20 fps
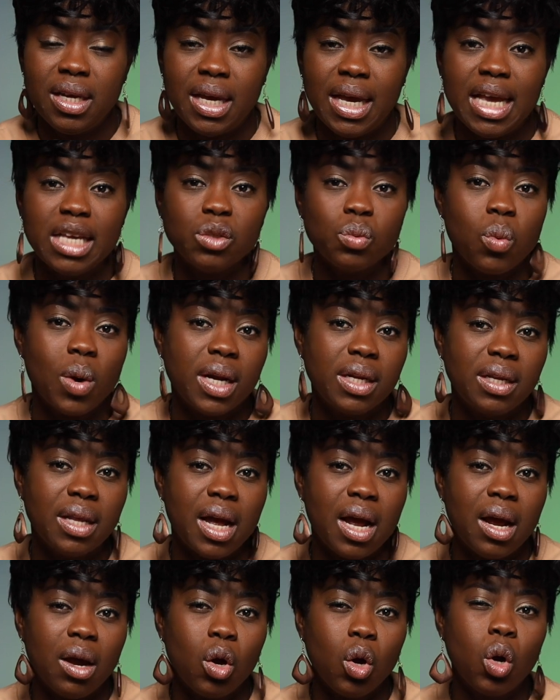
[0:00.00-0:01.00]
is one
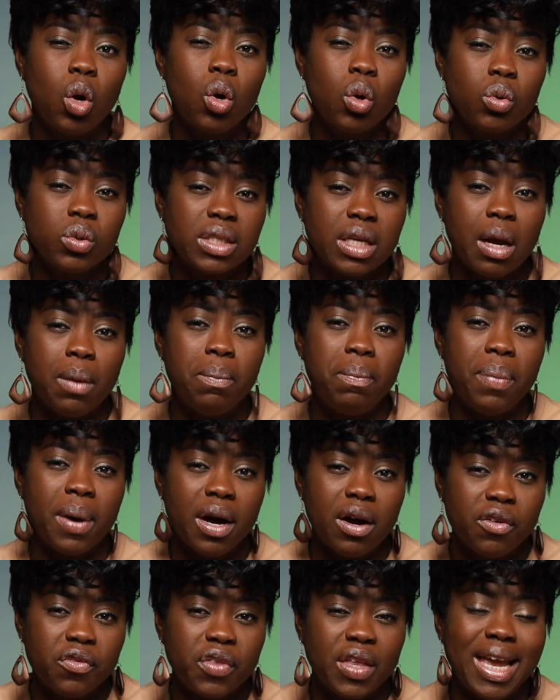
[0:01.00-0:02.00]
that goes
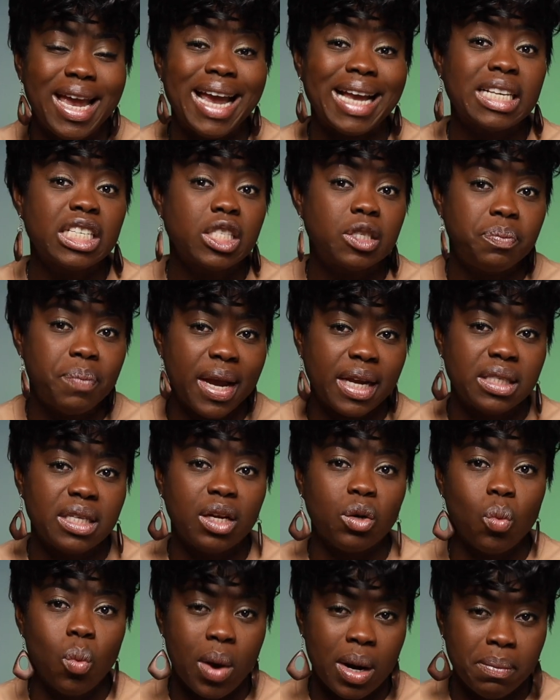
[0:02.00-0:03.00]
above the
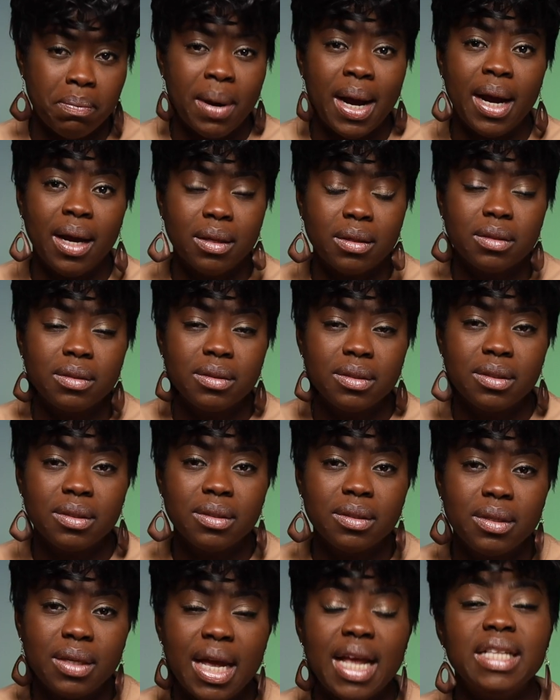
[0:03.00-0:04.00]
expected 1 mile
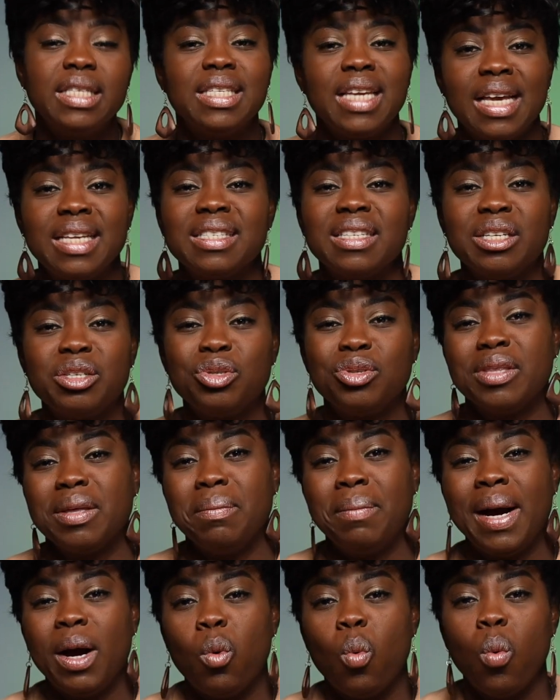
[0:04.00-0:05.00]
and takes it to
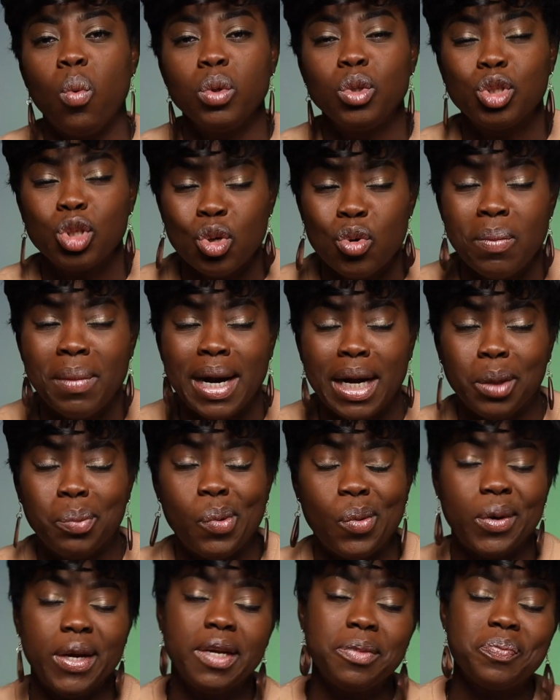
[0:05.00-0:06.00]
the 2 mile
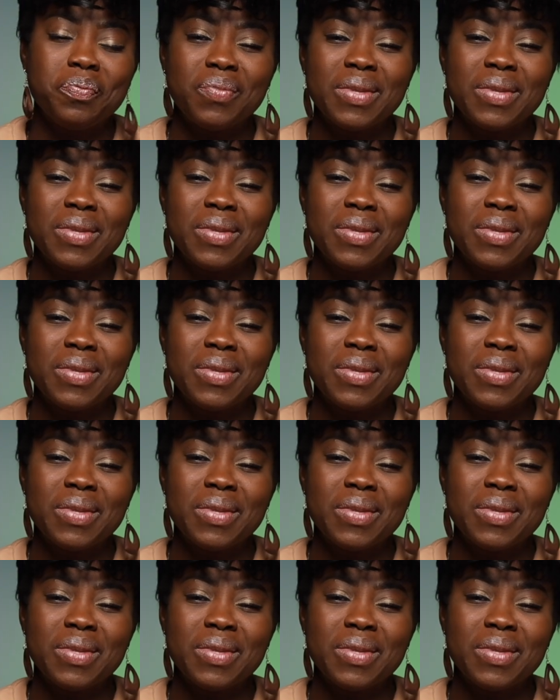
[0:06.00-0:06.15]
point.